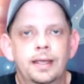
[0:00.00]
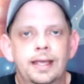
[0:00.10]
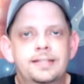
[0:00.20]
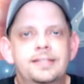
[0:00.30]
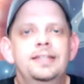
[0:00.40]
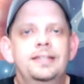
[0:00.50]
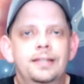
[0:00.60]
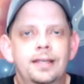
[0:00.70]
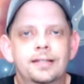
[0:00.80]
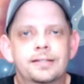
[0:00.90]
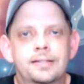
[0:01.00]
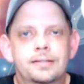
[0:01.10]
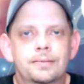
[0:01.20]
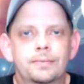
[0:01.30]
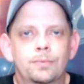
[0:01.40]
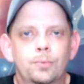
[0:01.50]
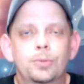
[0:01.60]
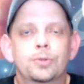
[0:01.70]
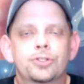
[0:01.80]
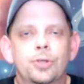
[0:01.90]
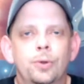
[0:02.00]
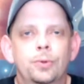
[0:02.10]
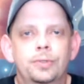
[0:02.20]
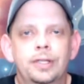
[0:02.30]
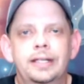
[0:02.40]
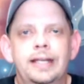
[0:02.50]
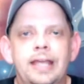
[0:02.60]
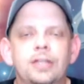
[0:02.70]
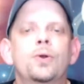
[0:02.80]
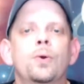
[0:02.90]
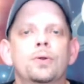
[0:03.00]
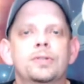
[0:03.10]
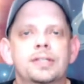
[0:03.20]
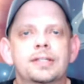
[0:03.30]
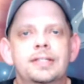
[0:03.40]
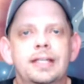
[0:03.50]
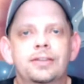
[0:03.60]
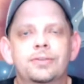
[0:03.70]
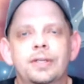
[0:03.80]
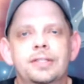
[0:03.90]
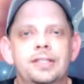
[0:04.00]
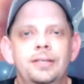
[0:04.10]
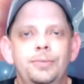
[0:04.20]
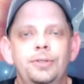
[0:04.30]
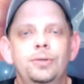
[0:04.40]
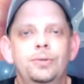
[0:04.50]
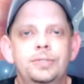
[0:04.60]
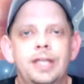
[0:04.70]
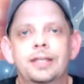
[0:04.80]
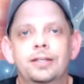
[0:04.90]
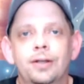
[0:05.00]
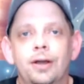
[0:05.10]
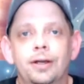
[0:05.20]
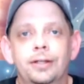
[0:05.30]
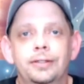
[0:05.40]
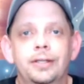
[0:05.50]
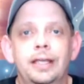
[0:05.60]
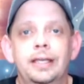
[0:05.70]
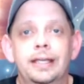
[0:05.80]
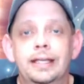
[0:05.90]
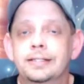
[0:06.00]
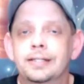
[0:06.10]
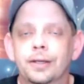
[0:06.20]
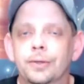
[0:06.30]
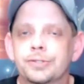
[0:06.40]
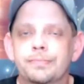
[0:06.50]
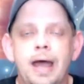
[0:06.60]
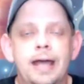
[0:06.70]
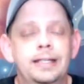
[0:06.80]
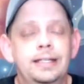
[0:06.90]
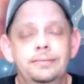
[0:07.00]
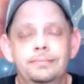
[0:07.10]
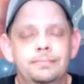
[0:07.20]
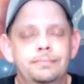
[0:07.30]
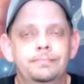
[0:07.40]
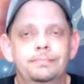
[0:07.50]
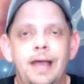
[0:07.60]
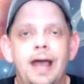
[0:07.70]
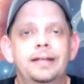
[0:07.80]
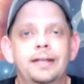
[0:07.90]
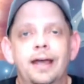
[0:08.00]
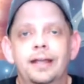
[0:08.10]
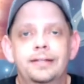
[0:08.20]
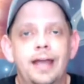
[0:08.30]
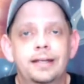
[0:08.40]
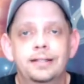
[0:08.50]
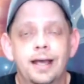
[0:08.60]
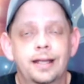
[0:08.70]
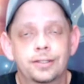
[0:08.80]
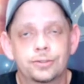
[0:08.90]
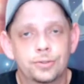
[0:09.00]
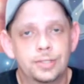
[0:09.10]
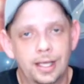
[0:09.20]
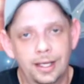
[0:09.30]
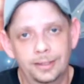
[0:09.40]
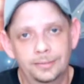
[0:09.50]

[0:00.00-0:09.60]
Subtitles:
At CES, we were shown an 8-core 16-thread CPU taking on Intel's mighty i9-9900K.